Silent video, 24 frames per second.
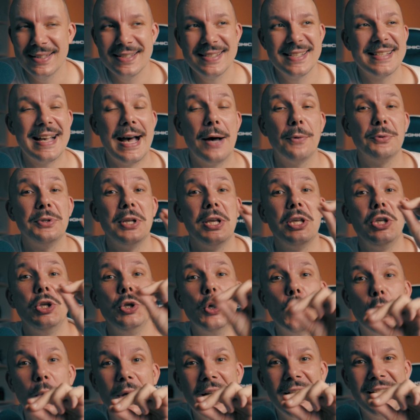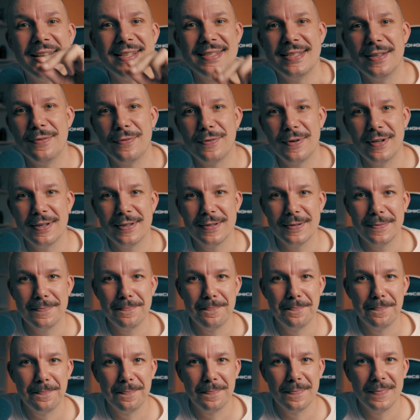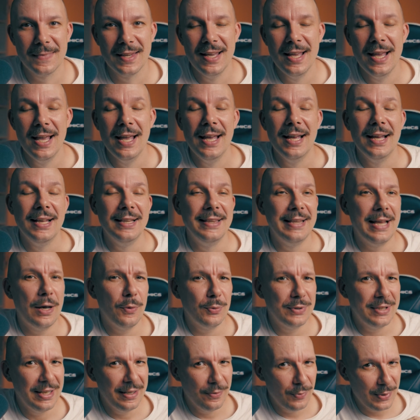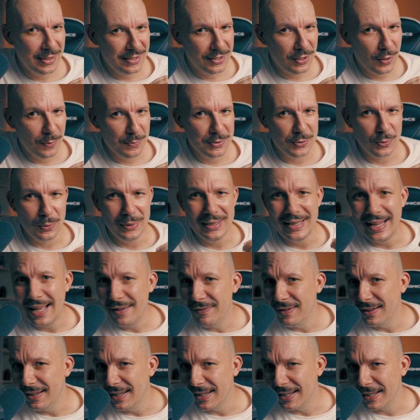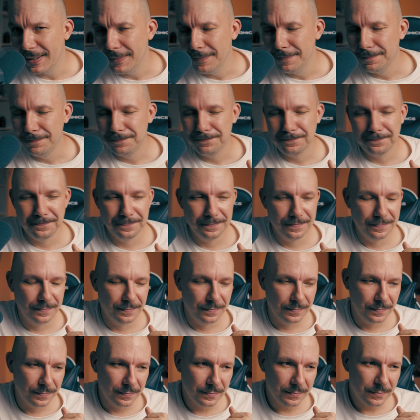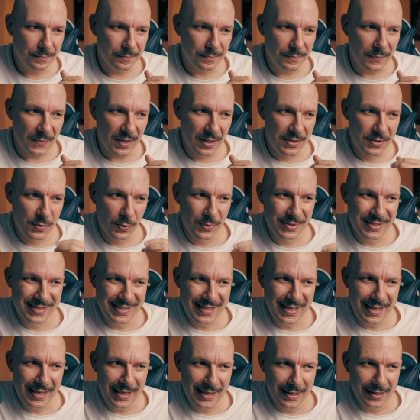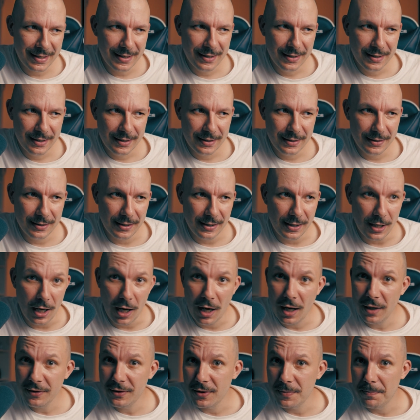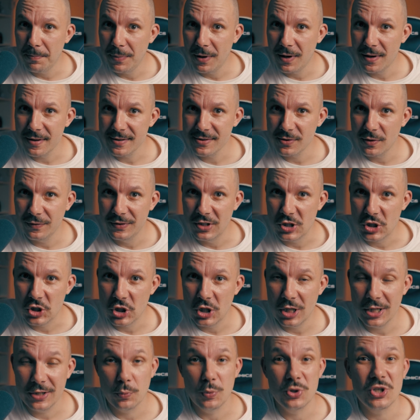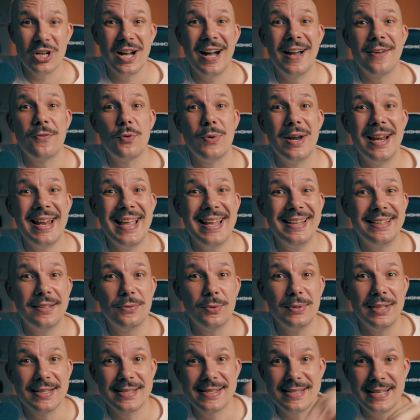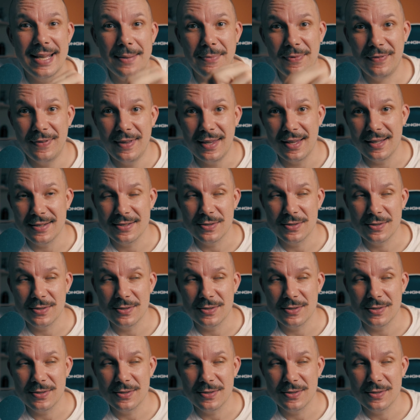This is how the yoga is different. Now when it comes to leveling, so seeing the other parts of the chart which are related to that same thing.